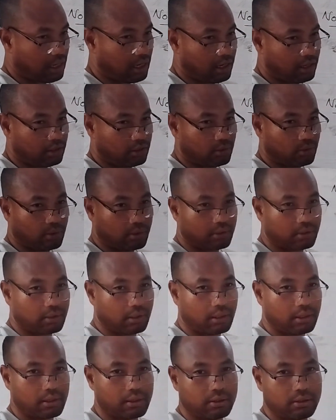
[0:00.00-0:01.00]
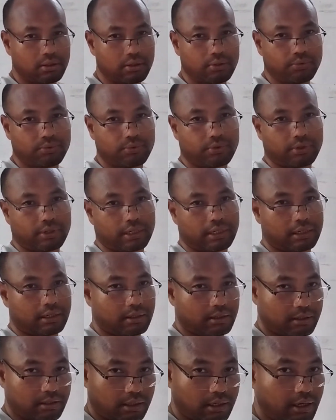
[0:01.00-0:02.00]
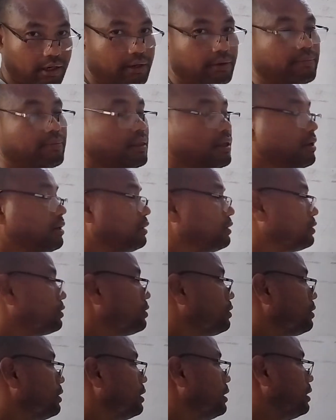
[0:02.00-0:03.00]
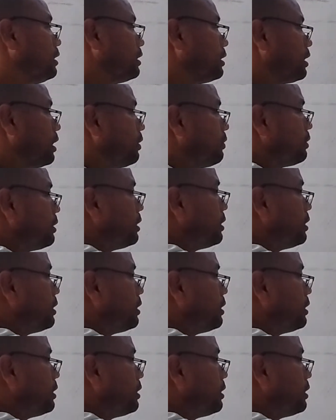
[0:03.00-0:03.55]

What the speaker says: are totally different, yeah? So now